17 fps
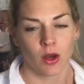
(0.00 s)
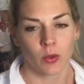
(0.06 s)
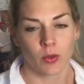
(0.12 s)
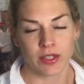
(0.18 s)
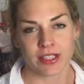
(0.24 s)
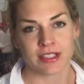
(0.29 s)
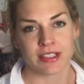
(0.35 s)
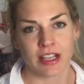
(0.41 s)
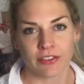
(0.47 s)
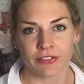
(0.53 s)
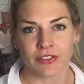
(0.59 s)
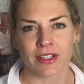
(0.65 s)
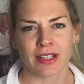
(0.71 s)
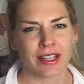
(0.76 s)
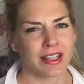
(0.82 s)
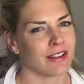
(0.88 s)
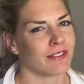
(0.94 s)
was
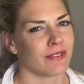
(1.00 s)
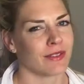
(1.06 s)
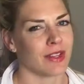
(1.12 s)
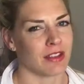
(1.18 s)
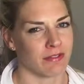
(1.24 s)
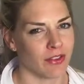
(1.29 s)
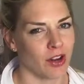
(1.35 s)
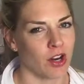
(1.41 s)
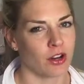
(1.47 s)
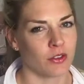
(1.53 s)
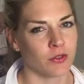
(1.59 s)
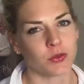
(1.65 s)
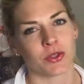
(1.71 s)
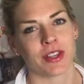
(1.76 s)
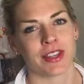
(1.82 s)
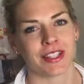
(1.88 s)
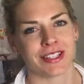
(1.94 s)
definitely involved
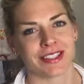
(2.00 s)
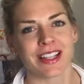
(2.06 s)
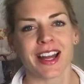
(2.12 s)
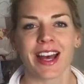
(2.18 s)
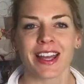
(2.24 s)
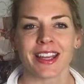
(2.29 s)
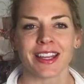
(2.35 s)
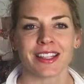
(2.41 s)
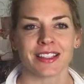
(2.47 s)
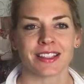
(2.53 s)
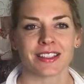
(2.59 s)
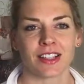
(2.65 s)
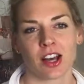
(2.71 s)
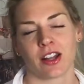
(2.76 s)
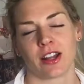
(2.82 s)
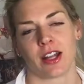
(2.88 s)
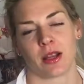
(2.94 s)
with this diet,
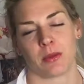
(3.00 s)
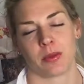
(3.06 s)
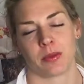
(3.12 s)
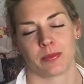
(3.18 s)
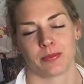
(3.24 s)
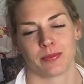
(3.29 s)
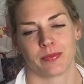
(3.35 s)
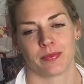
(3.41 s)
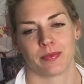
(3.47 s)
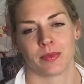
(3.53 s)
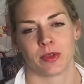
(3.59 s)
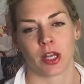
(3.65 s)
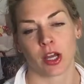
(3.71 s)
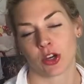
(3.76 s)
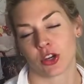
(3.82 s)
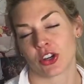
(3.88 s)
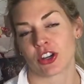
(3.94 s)
not
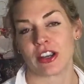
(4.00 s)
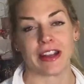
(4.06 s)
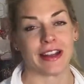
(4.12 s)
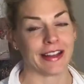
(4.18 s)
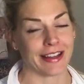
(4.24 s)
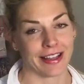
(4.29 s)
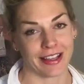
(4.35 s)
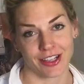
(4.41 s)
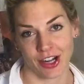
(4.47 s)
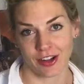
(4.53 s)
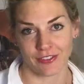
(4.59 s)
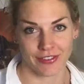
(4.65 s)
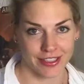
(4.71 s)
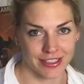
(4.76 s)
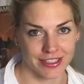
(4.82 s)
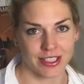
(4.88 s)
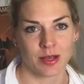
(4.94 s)
creating it
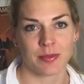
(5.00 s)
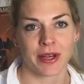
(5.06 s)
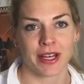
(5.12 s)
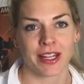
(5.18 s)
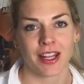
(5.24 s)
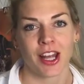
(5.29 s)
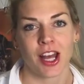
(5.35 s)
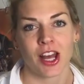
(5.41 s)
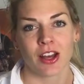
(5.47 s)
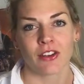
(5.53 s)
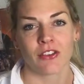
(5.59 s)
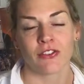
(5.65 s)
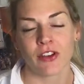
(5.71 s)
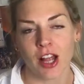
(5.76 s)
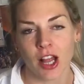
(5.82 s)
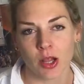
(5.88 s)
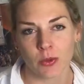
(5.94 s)
obviously, but
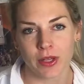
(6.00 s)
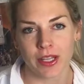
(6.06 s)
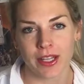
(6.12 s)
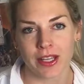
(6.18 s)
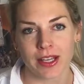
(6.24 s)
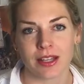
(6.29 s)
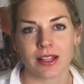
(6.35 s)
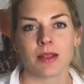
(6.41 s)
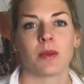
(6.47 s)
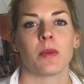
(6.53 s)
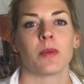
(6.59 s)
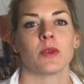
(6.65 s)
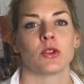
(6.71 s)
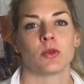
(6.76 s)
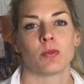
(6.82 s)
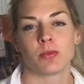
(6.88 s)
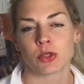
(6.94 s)
following it,
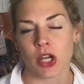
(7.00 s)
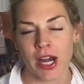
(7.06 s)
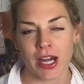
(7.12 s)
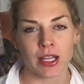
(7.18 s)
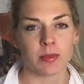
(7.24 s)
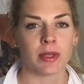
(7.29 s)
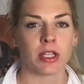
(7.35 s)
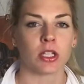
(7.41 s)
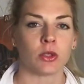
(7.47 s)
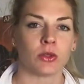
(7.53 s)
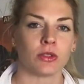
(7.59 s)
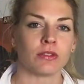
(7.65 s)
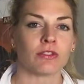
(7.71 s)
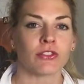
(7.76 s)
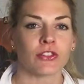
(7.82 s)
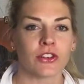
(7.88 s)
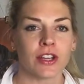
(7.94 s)
trying to be
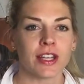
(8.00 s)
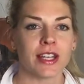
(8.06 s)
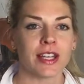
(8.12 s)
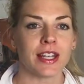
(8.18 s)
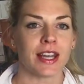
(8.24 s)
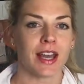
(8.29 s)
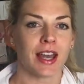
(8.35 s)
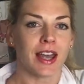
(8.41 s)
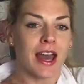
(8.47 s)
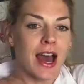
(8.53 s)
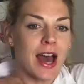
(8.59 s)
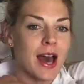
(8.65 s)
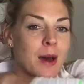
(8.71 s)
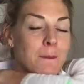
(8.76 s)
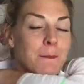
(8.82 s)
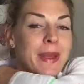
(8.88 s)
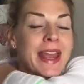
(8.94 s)
gluten-free.
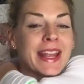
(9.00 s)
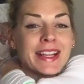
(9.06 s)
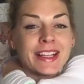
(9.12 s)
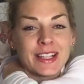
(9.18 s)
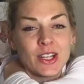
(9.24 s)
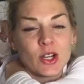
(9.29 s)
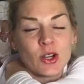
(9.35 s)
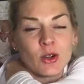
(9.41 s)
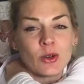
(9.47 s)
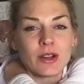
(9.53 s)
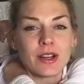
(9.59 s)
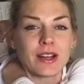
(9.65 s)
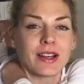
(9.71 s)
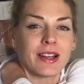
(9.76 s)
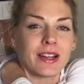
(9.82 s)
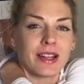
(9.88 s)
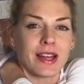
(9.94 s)
Paleo,